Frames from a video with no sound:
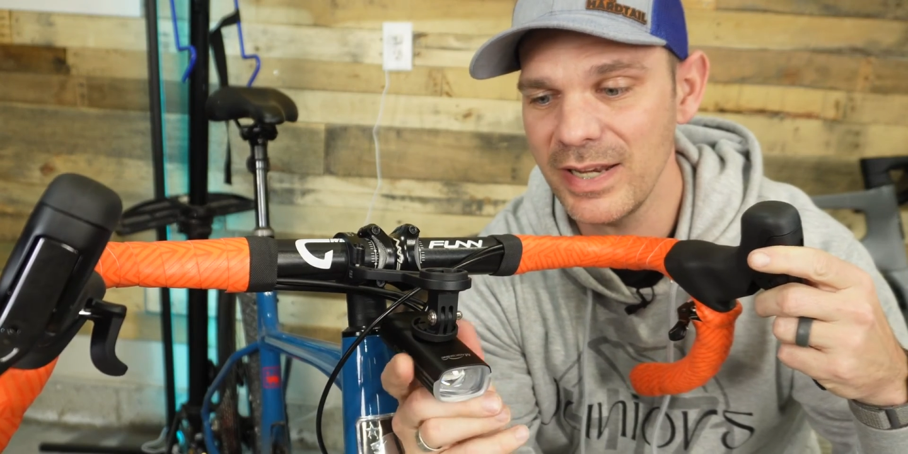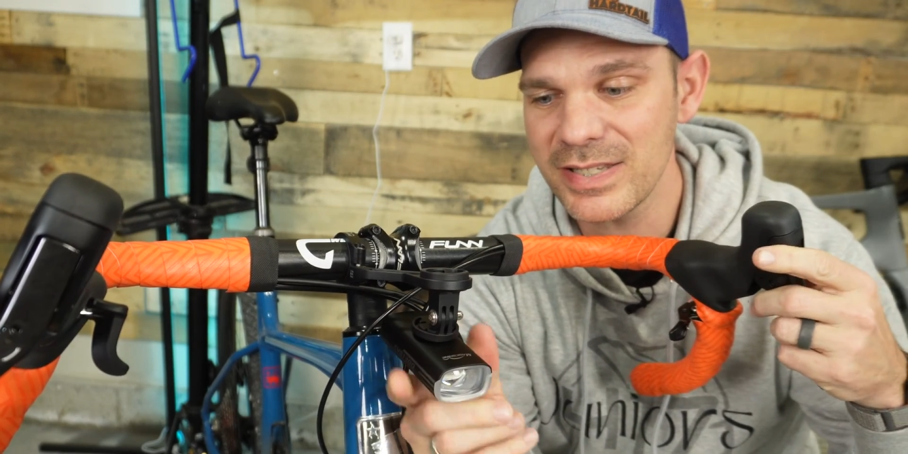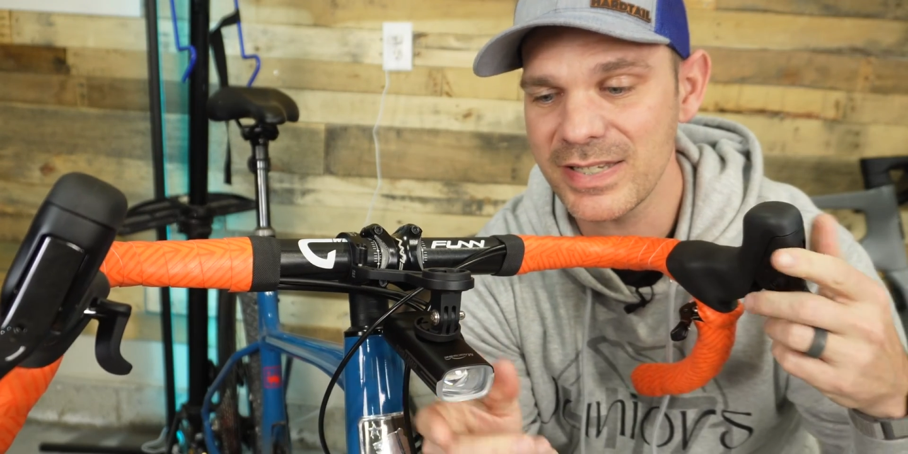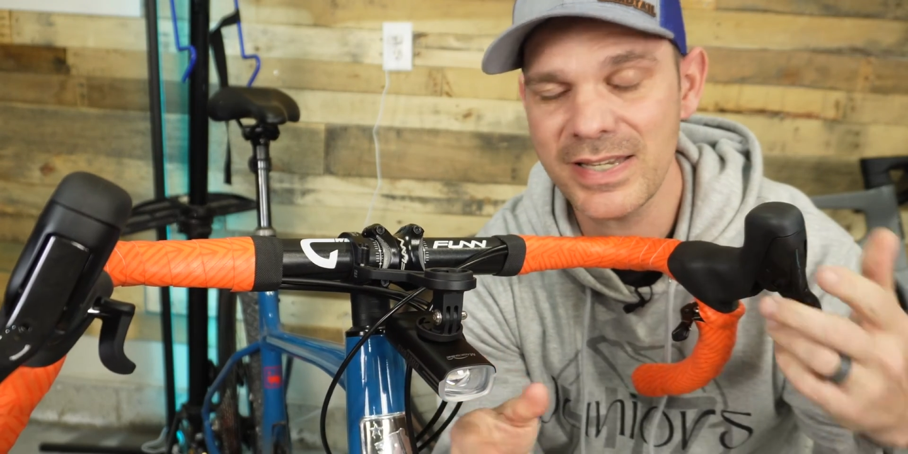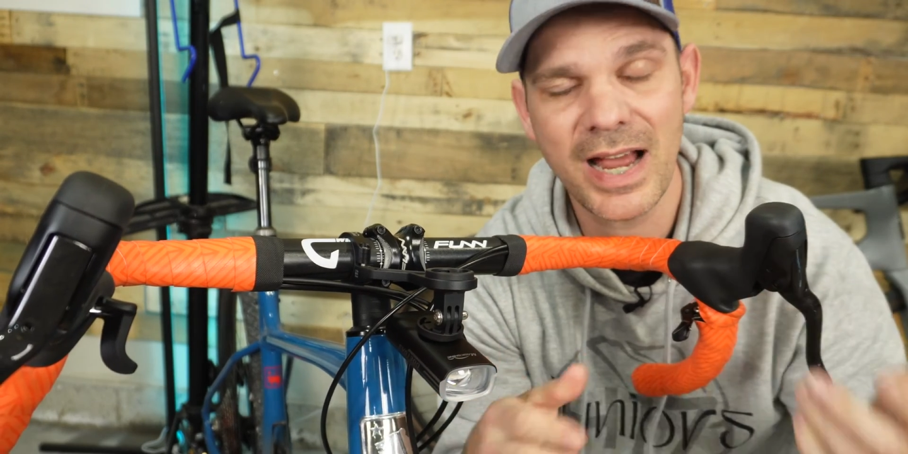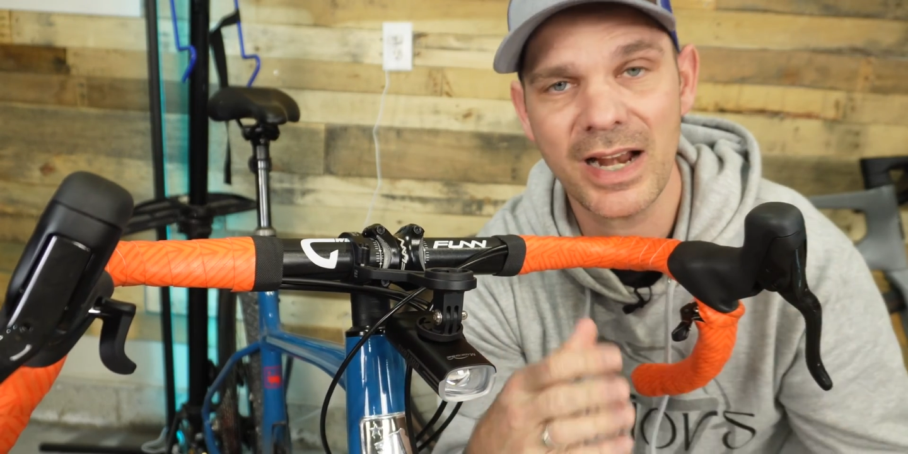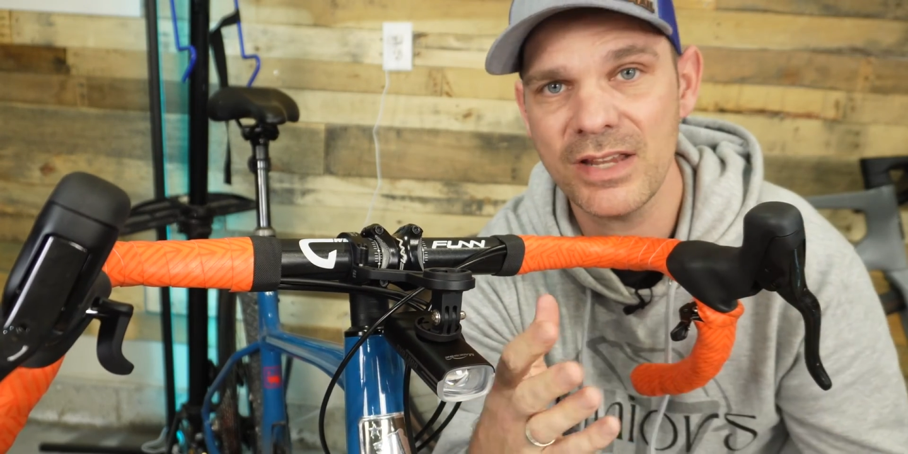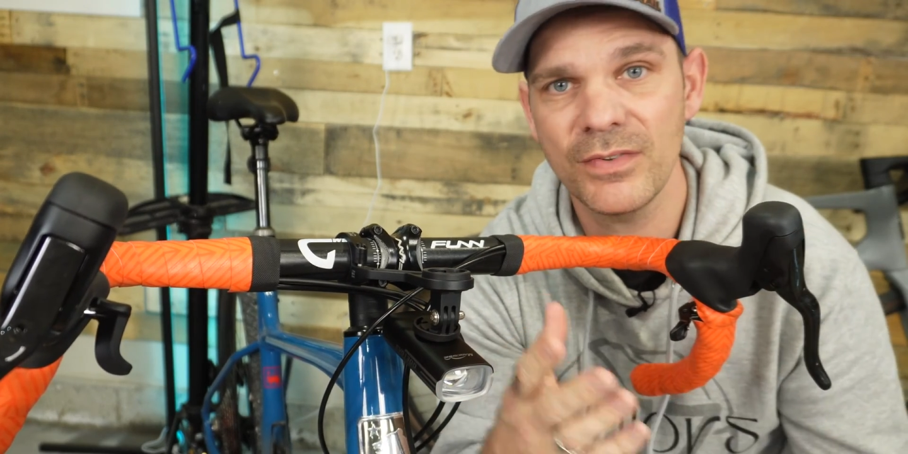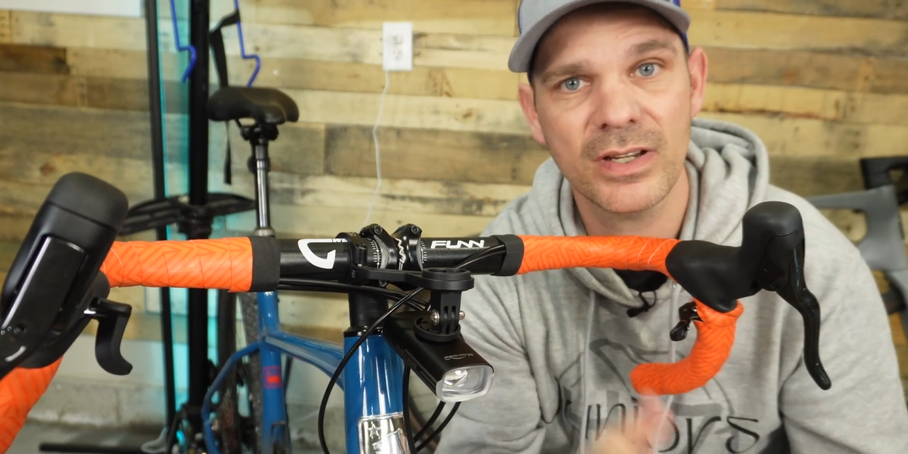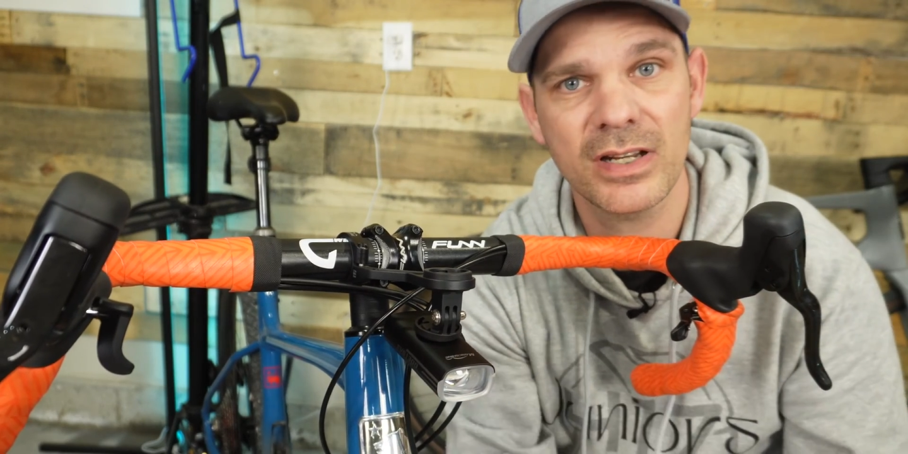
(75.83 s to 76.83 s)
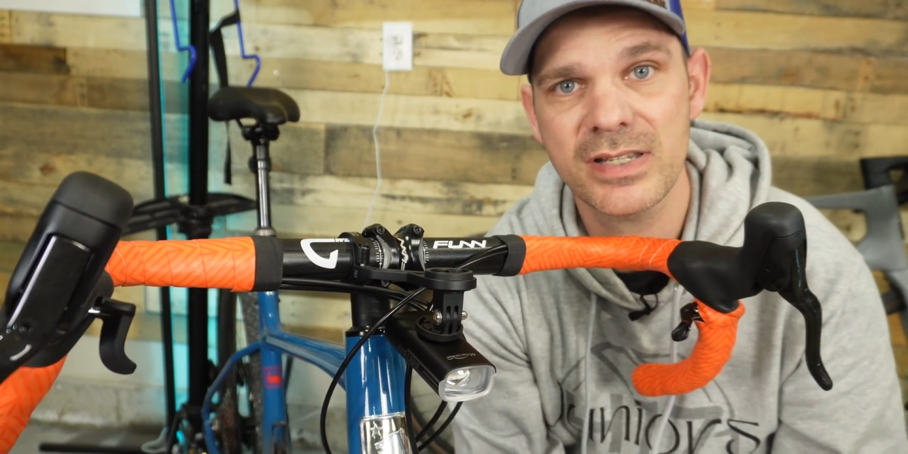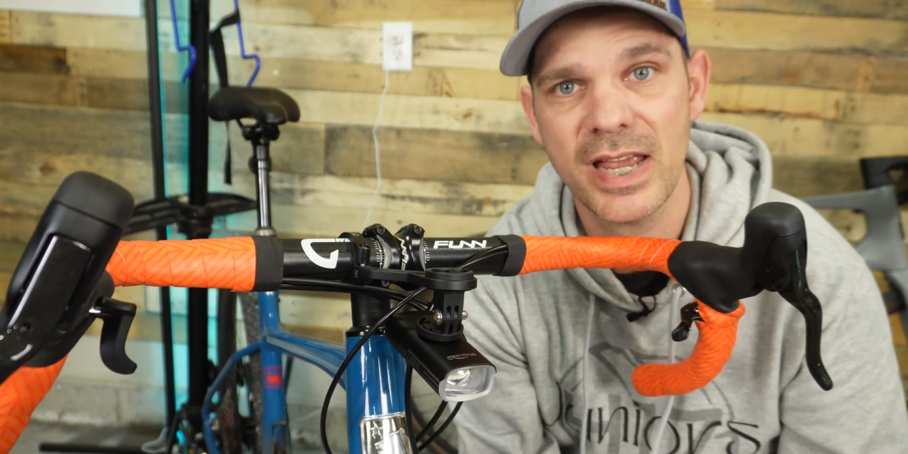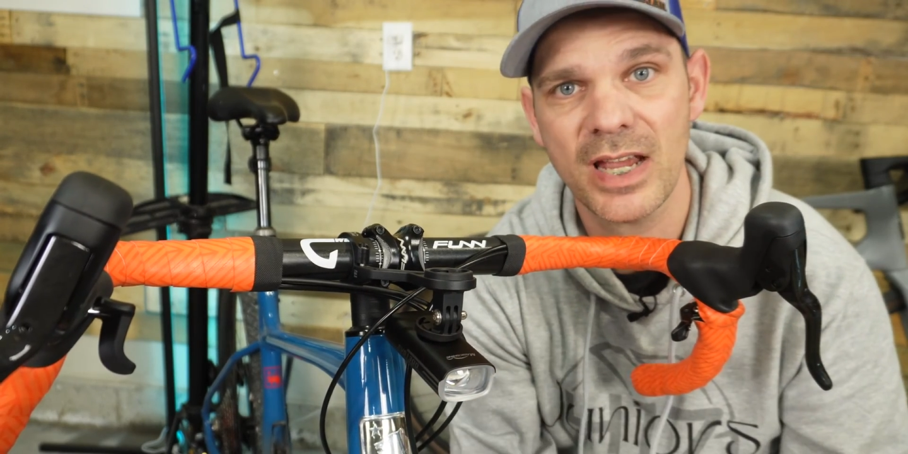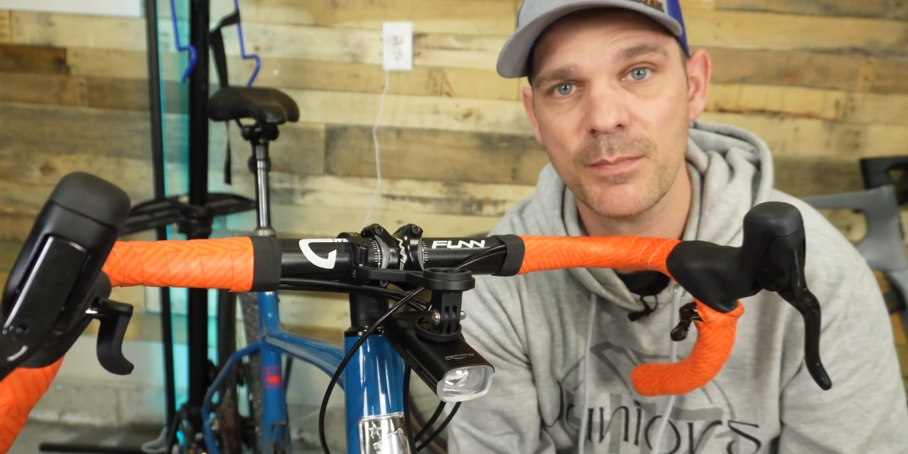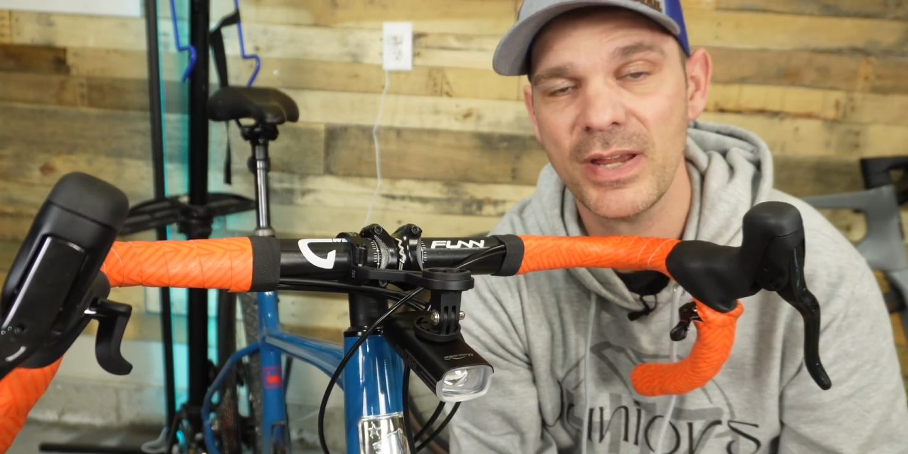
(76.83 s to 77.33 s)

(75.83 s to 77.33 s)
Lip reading: and it's not even gonna take up